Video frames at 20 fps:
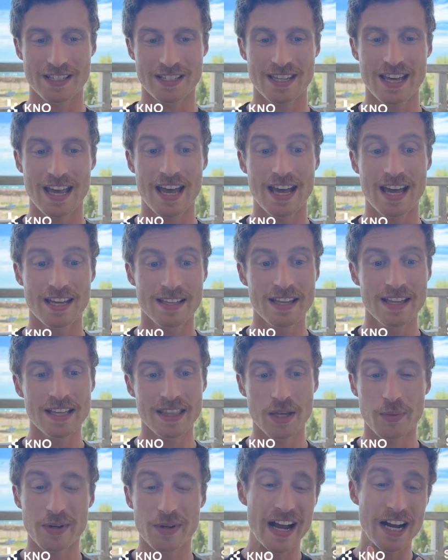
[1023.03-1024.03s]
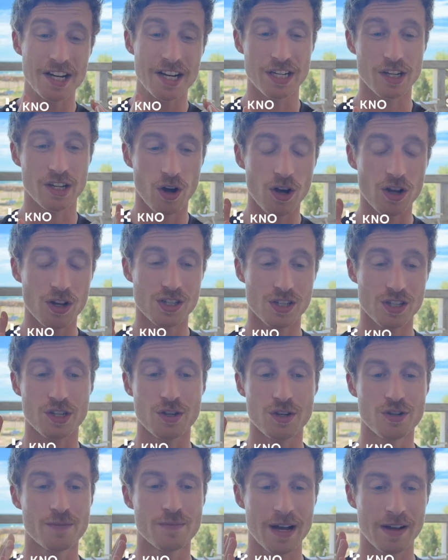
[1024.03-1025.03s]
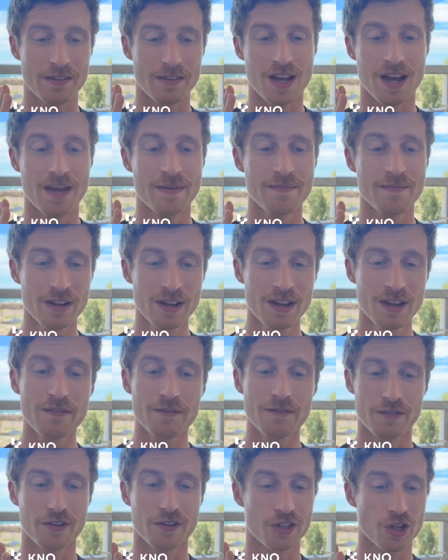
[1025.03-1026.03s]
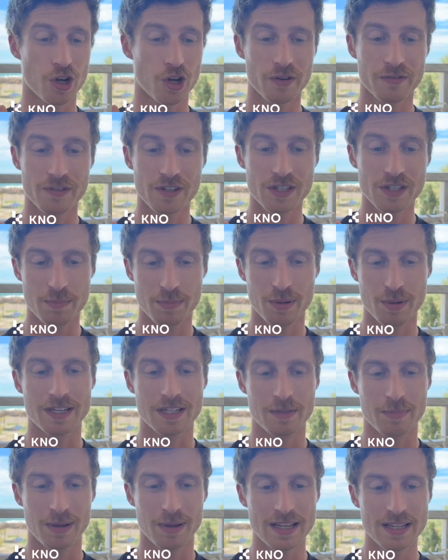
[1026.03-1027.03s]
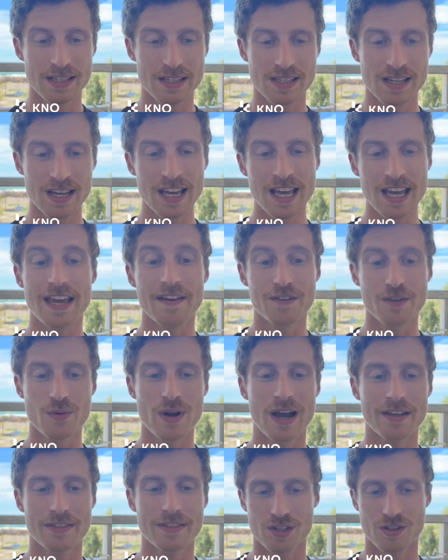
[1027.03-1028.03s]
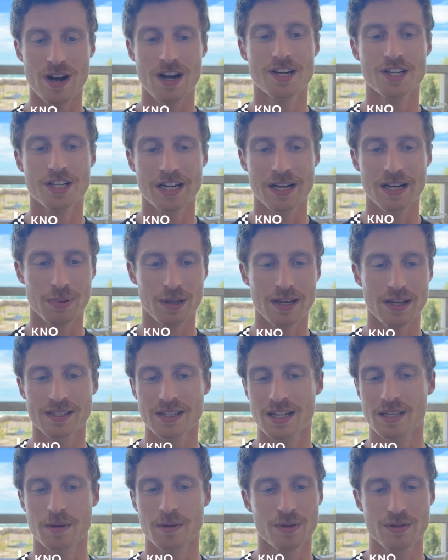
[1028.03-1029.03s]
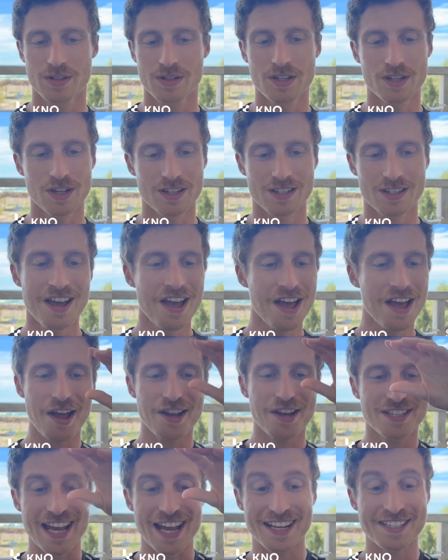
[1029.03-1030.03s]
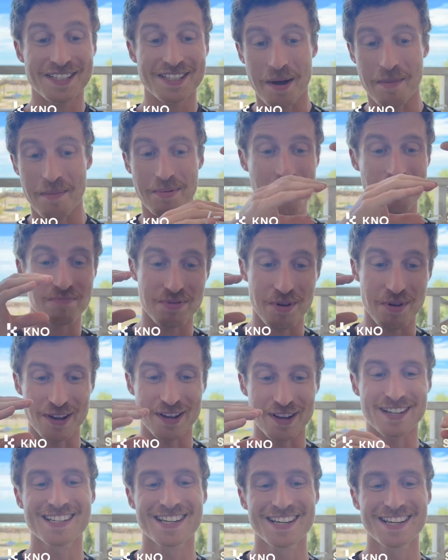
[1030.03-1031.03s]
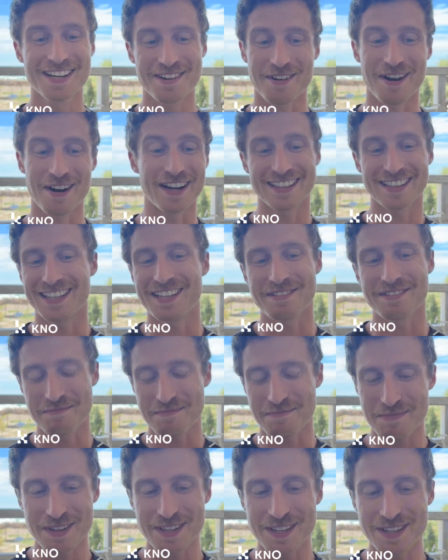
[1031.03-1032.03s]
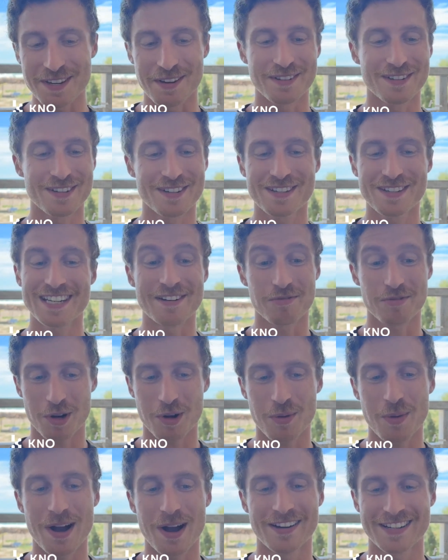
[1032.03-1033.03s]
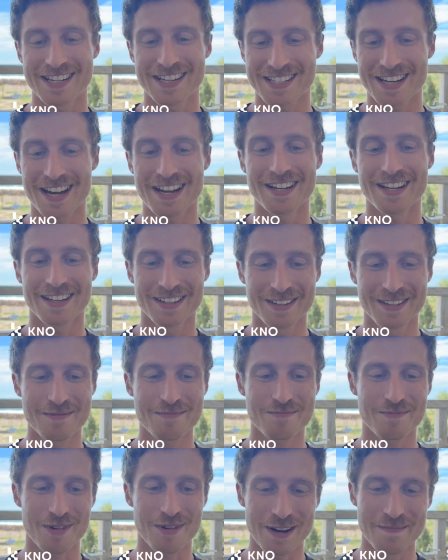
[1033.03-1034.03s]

there that would have actually cost a huge amount of time for photographers to put into place if you had the strategy in place, as opposed to just text above product, right? That, didn't require a designer, right?